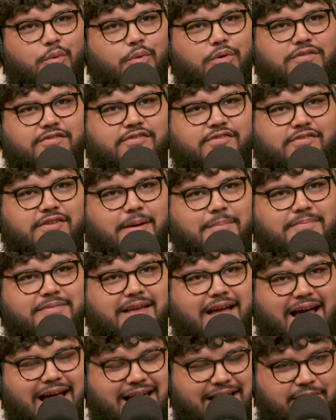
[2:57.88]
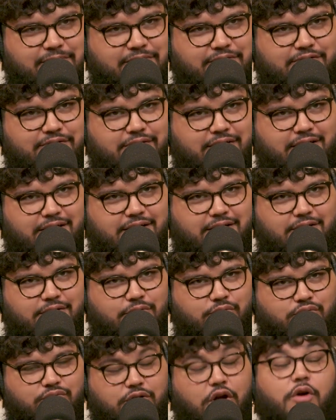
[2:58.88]
sometimes,
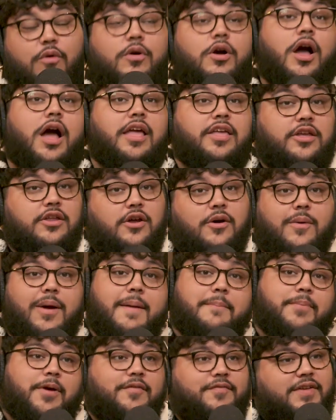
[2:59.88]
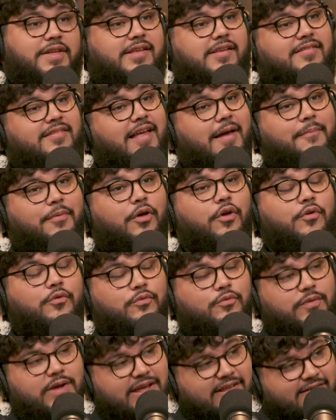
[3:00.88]
you know what? Perfect example.
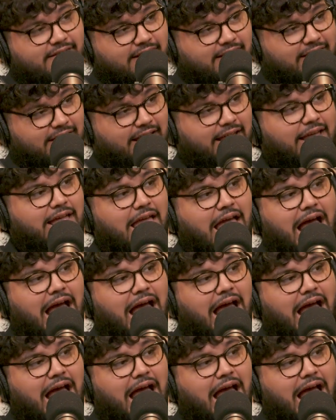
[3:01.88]
Recently,